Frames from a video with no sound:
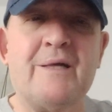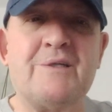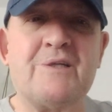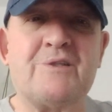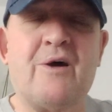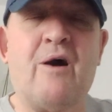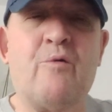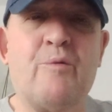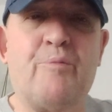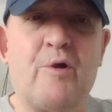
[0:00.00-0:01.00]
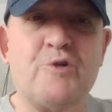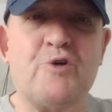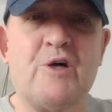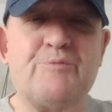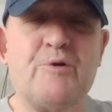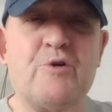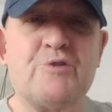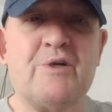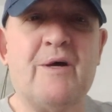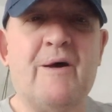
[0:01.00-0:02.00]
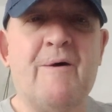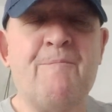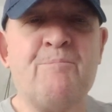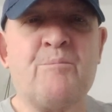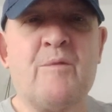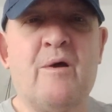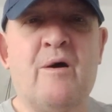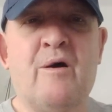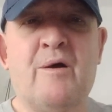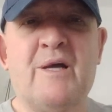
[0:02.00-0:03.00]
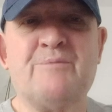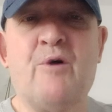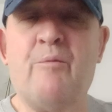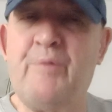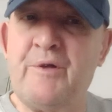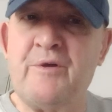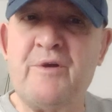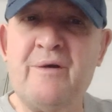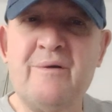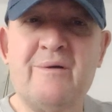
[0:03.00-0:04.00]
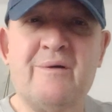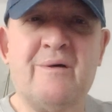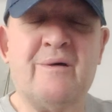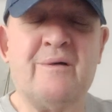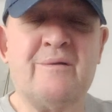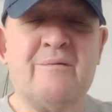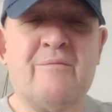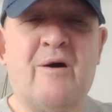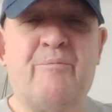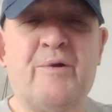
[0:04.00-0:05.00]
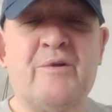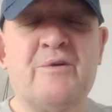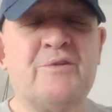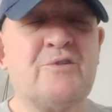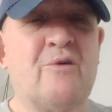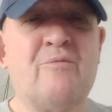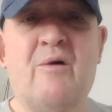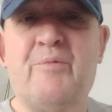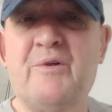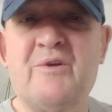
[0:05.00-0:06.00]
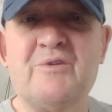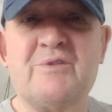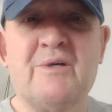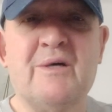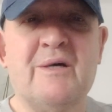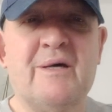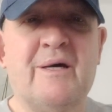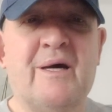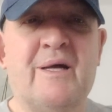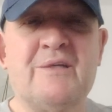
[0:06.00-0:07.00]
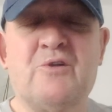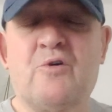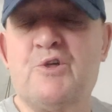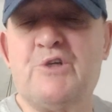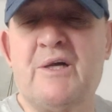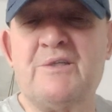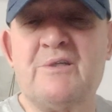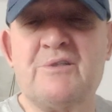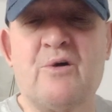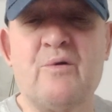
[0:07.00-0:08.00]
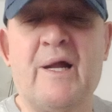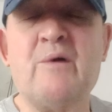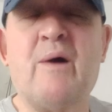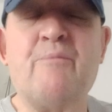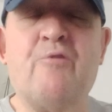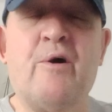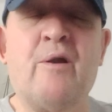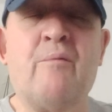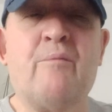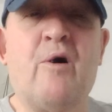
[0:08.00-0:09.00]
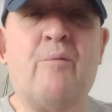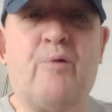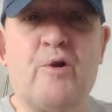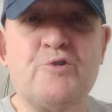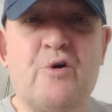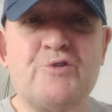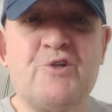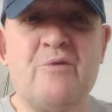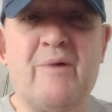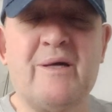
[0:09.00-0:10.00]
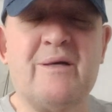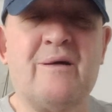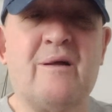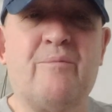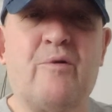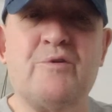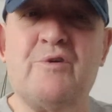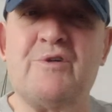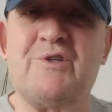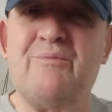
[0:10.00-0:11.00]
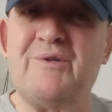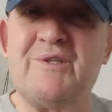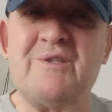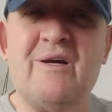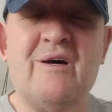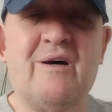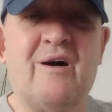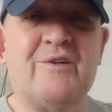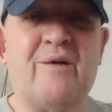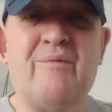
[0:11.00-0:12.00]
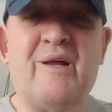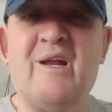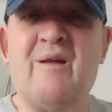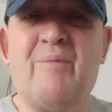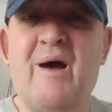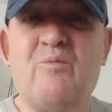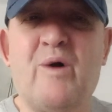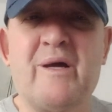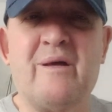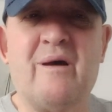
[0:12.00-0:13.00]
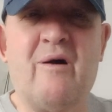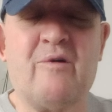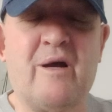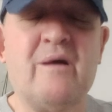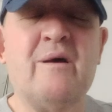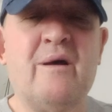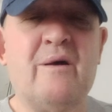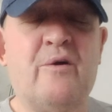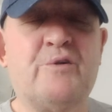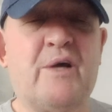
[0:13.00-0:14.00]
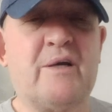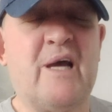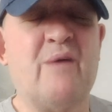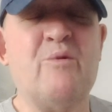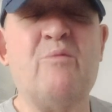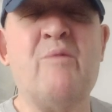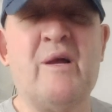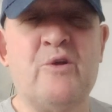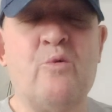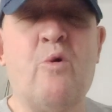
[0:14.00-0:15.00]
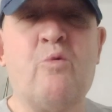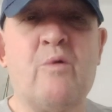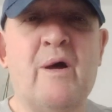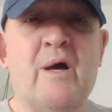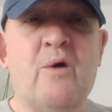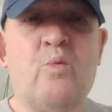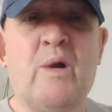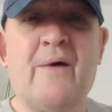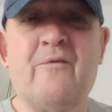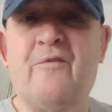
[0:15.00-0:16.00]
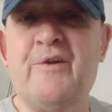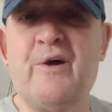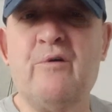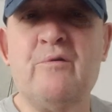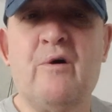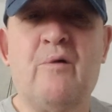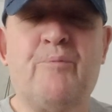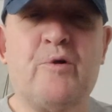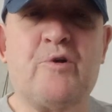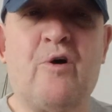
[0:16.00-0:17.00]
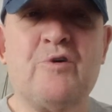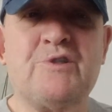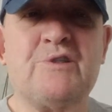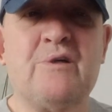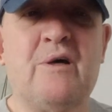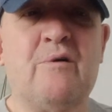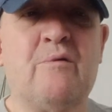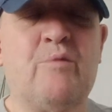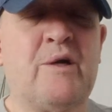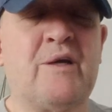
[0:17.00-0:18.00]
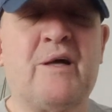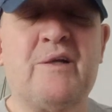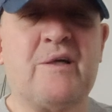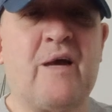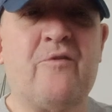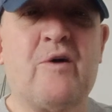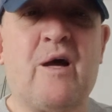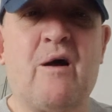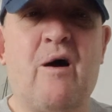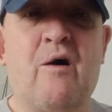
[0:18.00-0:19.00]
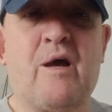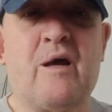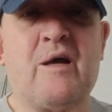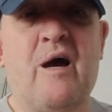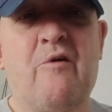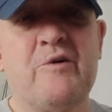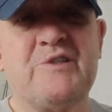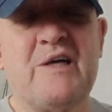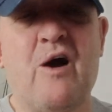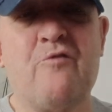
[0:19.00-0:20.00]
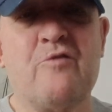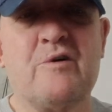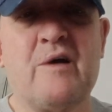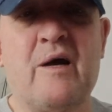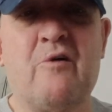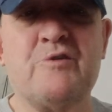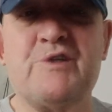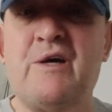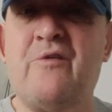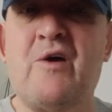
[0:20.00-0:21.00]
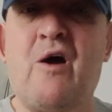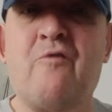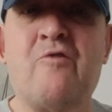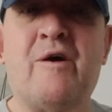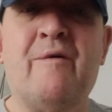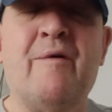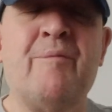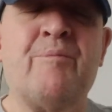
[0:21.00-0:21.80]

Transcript: It's just that I want to apologise because it's my opinion, yeah? And my opinions are my opinions, and it's not going to change. So anyway, Brian, I apologise to you, mate, and I apologise to your missus. I do mean it in a bad way, okay? You take care. We'll have a video, a podcast. We can get it together. I'll get KRNTV over here.